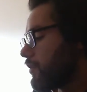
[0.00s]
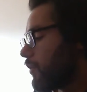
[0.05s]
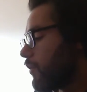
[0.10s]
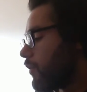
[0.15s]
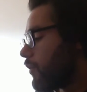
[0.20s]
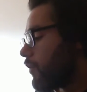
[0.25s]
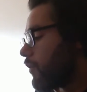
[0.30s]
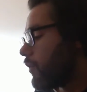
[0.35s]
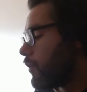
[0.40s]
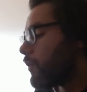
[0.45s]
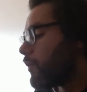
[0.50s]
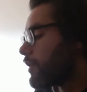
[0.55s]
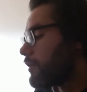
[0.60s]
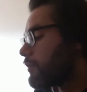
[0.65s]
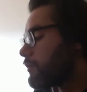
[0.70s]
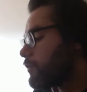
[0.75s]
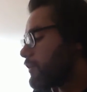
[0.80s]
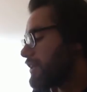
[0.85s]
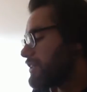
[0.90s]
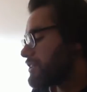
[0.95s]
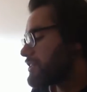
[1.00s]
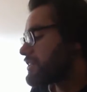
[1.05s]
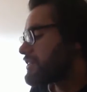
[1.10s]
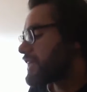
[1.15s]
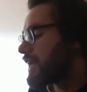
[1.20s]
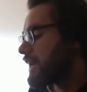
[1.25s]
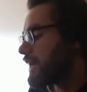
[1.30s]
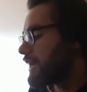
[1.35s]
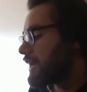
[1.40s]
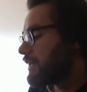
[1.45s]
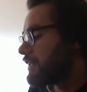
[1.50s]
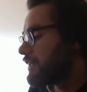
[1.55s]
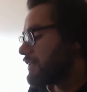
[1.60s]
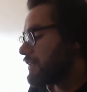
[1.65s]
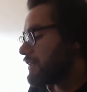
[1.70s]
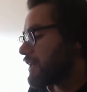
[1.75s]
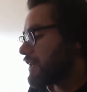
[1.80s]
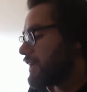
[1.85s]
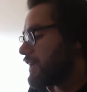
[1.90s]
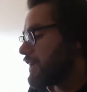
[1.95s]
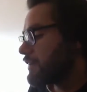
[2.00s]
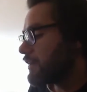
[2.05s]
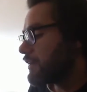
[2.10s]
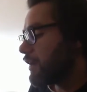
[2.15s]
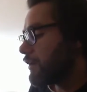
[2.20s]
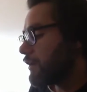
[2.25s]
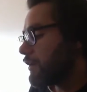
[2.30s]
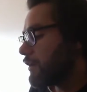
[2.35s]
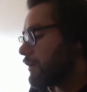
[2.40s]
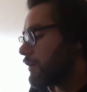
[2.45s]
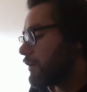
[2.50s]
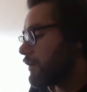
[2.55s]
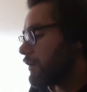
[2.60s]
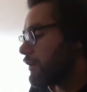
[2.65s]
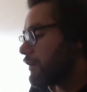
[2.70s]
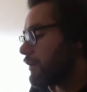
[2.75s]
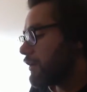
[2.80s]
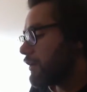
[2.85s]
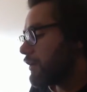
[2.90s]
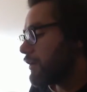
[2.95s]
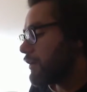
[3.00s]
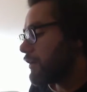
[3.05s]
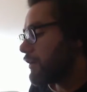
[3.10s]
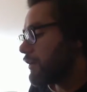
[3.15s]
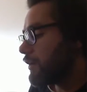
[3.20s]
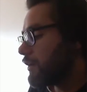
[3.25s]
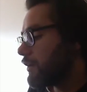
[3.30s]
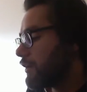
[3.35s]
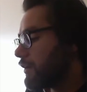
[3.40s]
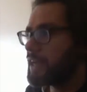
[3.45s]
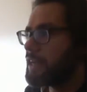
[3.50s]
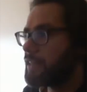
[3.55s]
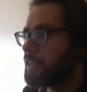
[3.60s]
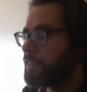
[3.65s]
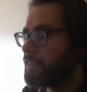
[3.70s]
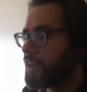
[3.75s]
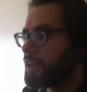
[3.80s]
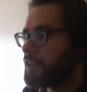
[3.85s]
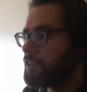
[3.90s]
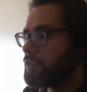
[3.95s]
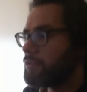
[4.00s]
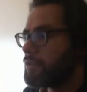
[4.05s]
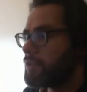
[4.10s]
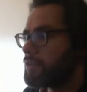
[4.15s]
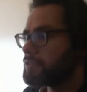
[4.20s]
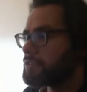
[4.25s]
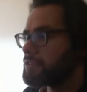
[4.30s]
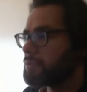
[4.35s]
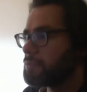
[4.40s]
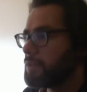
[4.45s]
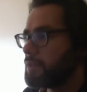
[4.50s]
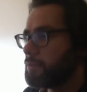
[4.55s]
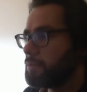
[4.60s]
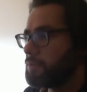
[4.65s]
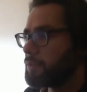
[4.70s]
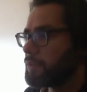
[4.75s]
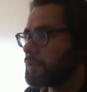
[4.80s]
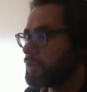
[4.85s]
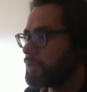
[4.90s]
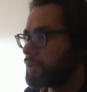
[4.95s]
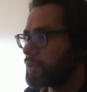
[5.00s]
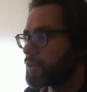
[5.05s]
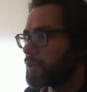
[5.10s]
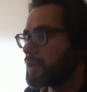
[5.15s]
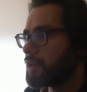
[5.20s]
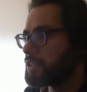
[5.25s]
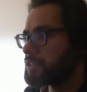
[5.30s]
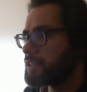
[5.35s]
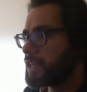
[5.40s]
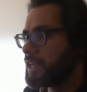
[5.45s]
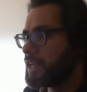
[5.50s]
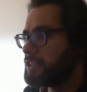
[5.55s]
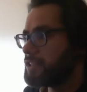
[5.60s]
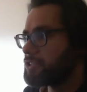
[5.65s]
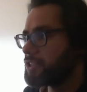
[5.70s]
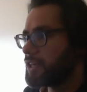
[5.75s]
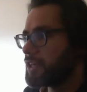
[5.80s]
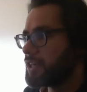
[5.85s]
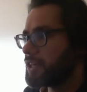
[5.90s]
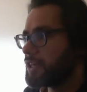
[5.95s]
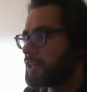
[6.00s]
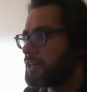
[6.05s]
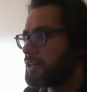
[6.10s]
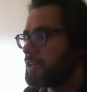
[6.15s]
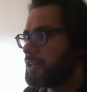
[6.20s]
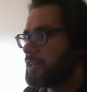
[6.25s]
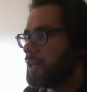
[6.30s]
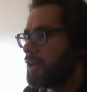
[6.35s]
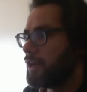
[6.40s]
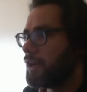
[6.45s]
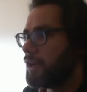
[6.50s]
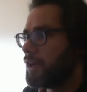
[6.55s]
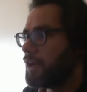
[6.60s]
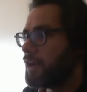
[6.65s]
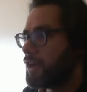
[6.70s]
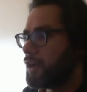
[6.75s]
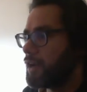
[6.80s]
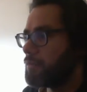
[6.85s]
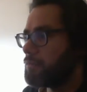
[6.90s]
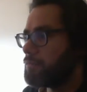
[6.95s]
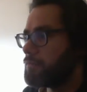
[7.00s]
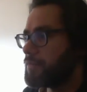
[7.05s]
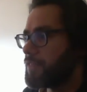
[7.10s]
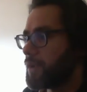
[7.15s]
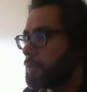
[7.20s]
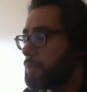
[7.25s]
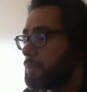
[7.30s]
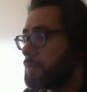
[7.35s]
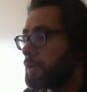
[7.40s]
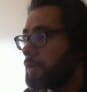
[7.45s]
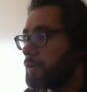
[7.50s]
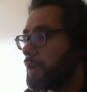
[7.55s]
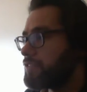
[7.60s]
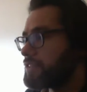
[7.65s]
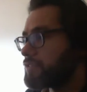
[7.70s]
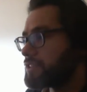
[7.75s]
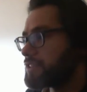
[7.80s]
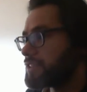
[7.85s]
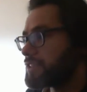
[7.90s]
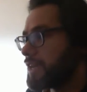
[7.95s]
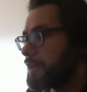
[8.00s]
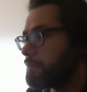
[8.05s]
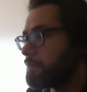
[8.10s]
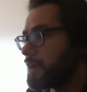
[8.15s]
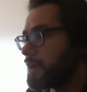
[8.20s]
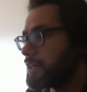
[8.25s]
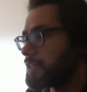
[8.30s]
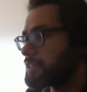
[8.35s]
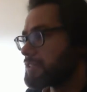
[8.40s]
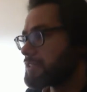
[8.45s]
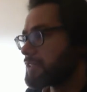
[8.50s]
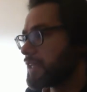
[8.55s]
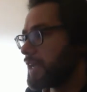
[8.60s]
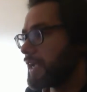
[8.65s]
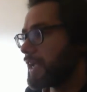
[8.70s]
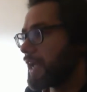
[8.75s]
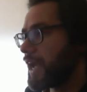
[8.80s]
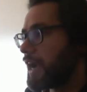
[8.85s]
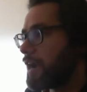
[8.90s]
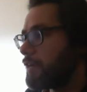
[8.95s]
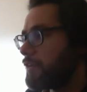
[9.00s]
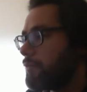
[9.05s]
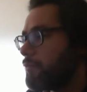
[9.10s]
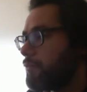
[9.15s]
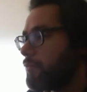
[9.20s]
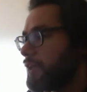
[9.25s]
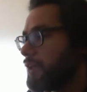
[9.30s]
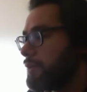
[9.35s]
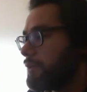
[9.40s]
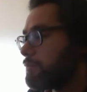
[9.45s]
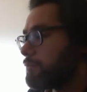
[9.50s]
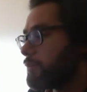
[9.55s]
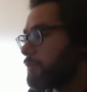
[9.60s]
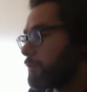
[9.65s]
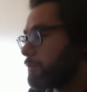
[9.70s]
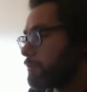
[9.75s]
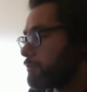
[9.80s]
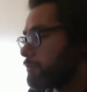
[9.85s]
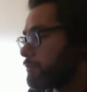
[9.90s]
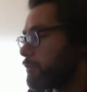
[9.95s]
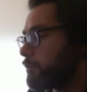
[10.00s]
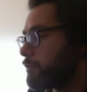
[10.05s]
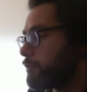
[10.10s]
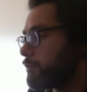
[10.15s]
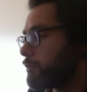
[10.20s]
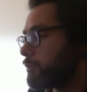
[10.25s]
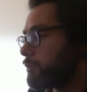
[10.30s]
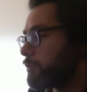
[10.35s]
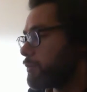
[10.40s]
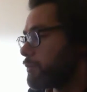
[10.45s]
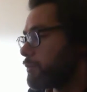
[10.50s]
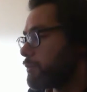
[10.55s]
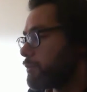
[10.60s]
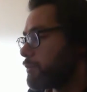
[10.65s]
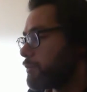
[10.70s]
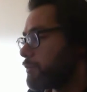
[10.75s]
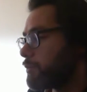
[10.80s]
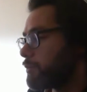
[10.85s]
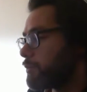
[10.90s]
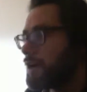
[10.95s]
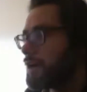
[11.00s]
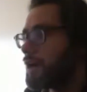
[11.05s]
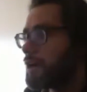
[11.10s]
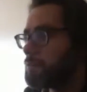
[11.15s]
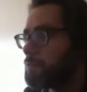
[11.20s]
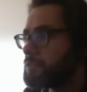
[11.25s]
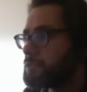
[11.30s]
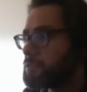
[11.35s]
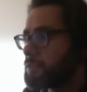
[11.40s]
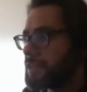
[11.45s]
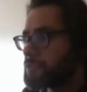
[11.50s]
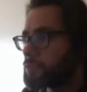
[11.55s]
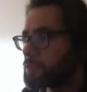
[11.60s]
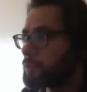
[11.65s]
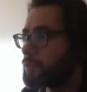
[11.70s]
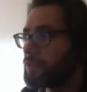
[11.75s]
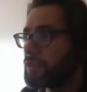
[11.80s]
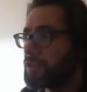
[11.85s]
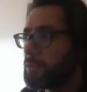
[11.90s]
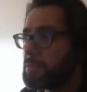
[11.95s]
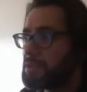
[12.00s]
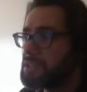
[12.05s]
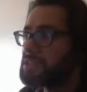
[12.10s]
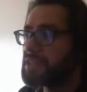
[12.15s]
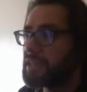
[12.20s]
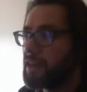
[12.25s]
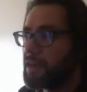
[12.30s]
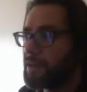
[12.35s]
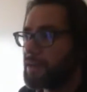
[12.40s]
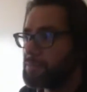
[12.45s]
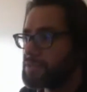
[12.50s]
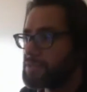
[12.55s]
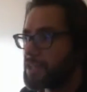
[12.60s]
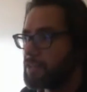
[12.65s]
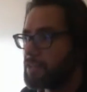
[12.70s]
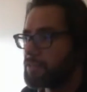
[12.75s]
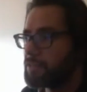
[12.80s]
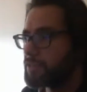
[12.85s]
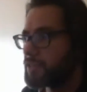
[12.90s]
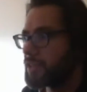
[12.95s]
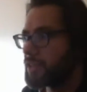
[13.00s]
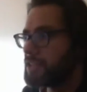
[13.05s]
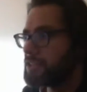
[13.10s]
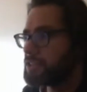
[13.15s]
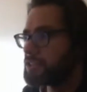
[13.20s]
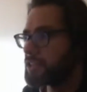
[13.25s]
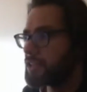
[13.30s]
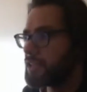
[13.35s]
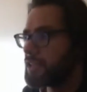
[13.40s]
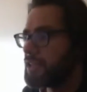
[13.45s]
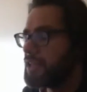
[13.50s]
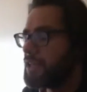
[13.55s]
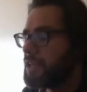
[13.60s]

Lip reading: Or we just say like, okay, great. It's very exciting that you know some people across Asia that would be great fits for Sandbox. Like, how can we push that into being hubs? Because we're really missing hubs all over Asia.